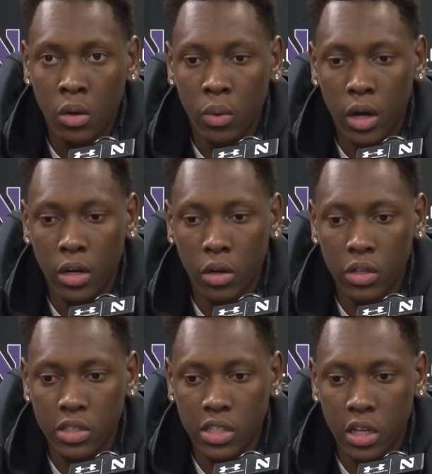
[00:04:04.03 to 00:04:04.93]
Well, I know
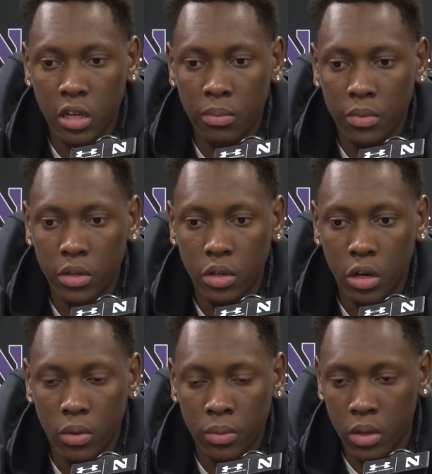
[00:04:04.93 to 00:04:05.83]
this team, you
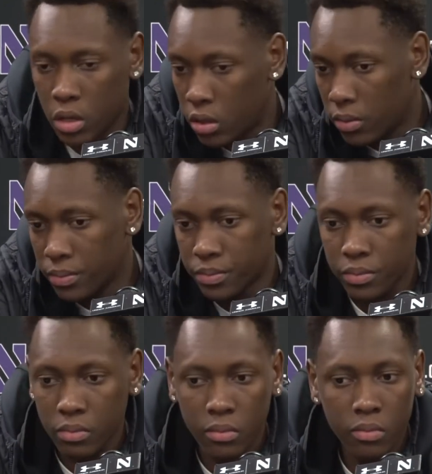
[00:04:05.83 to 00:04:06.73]
know,
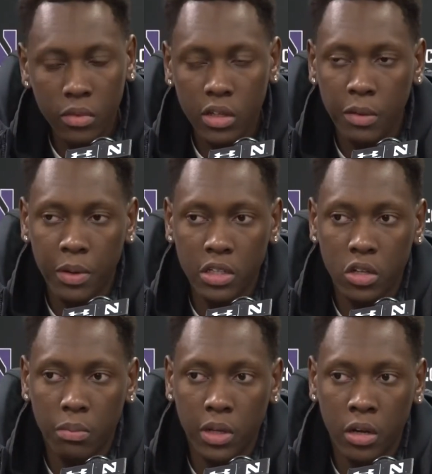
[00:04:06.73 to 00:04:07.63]
it
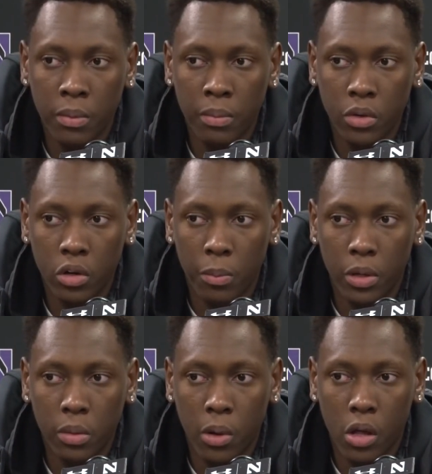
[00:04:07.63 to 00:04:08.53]
depends on me to, you know,
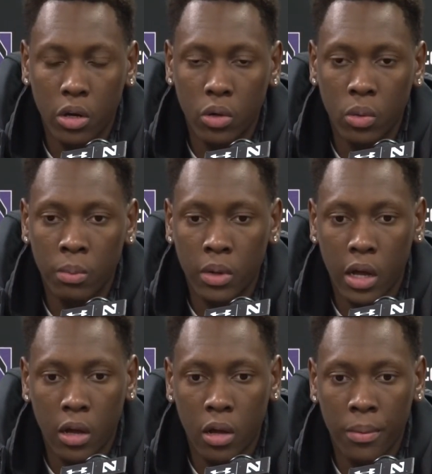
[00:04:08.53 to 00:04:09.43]
put the ball in the hoop.
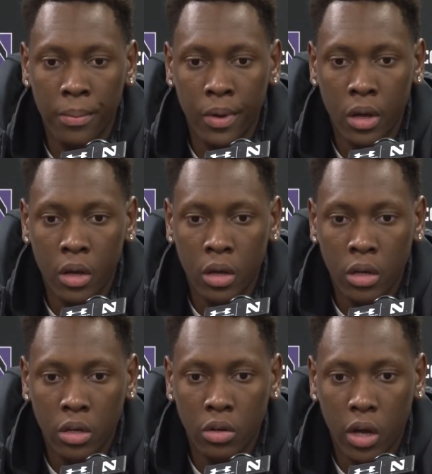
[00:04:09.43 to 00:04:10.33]

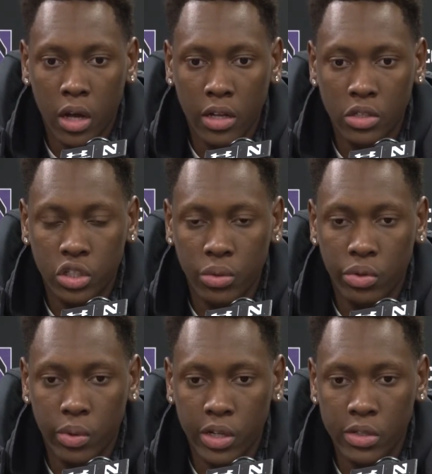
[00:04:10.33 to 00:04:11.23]
You know, I can shoot
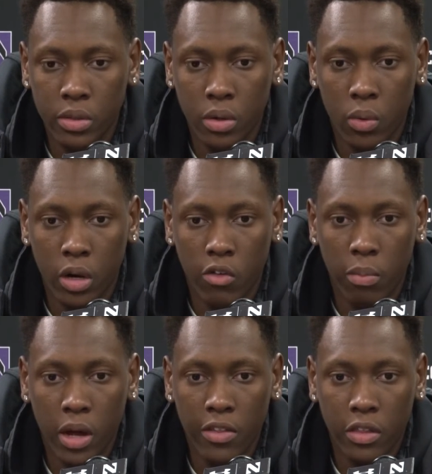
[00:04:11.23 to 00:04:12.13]
threes or whatever,
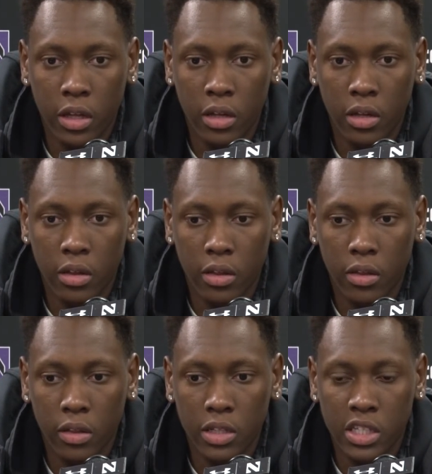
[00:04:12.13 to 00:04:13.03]
but I think
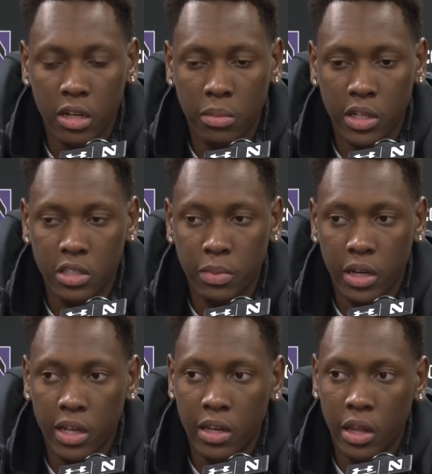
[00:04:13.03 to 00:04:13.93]
the team needs me
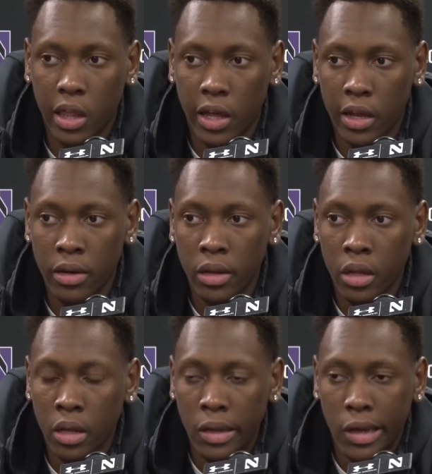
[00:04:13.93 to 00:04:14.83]
to get in the lane
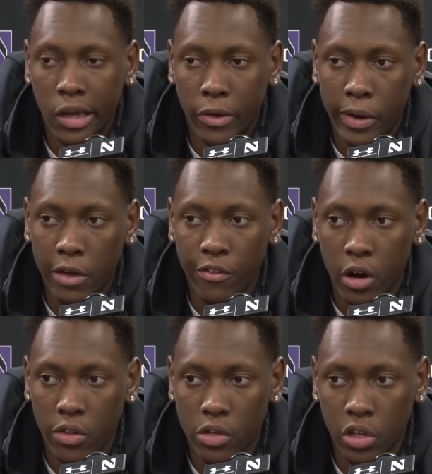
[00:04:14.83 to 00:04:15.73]
and create
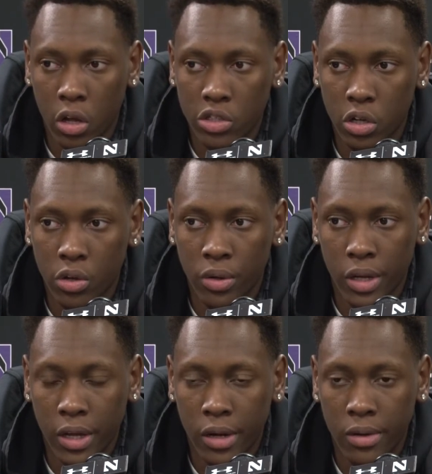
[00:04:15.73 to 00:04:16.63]
for others also
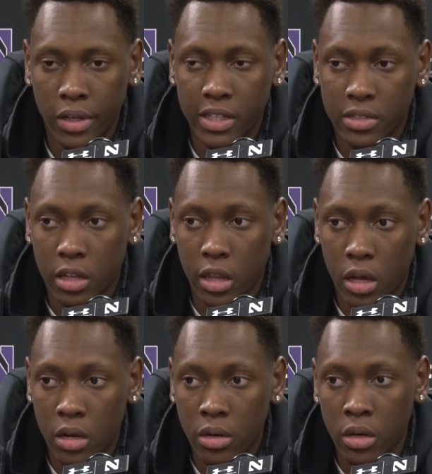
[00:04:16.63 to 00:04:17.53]
and get to the
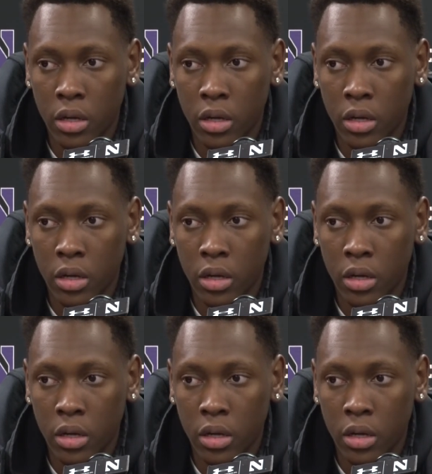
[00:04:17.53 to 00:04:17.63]
line